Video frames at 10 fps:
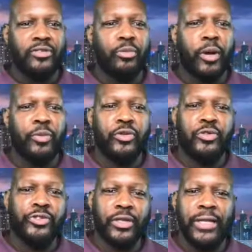So my
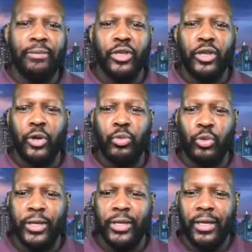producer let me know
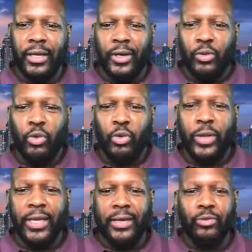when
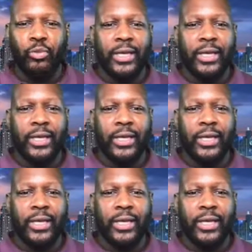we